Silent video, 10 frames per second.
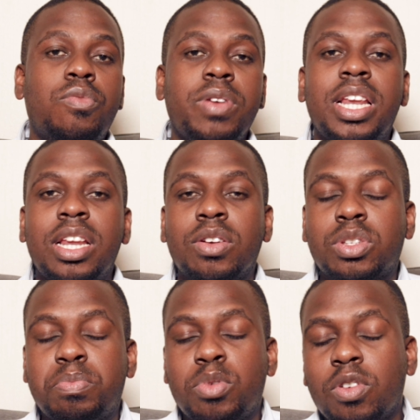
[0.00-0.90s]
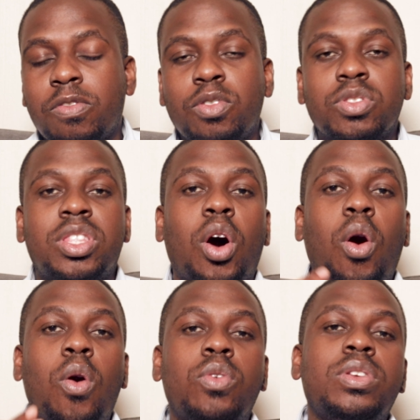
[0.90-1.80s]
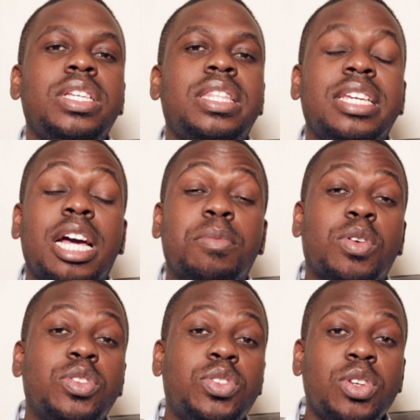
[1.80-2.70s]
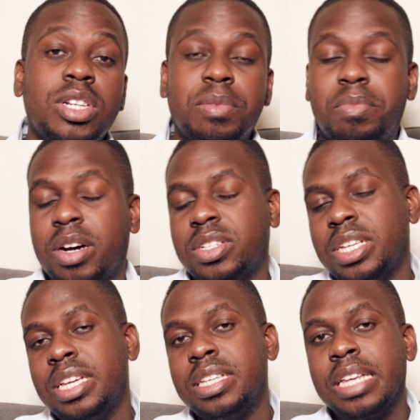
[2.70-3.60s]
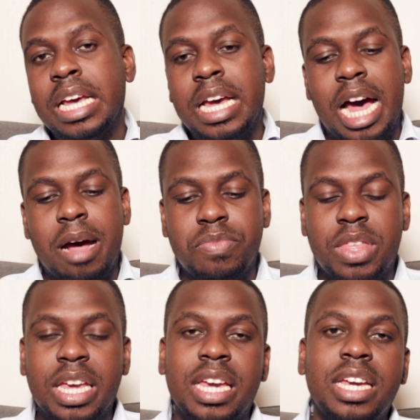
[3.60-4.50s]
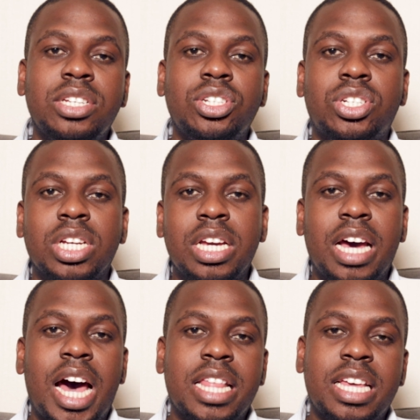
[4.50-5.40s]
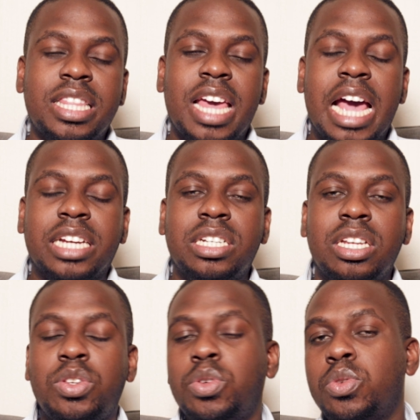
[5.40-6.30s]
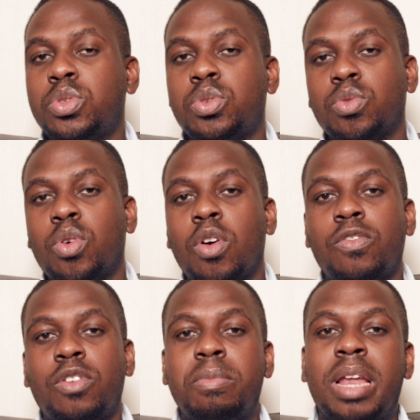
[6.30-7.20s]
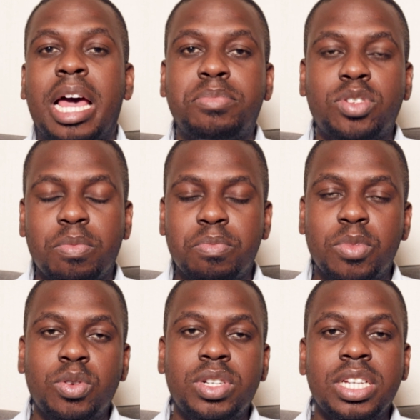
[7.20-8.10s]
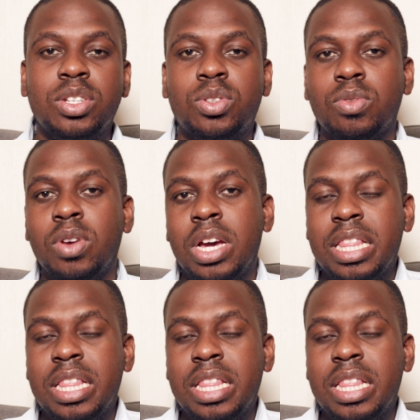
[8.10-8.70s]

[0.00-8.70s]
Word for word: Really looks beautiful. Beautiful. The only thing I'm concerned about is um, the hinge uh, that they actually use to go from laptop mode into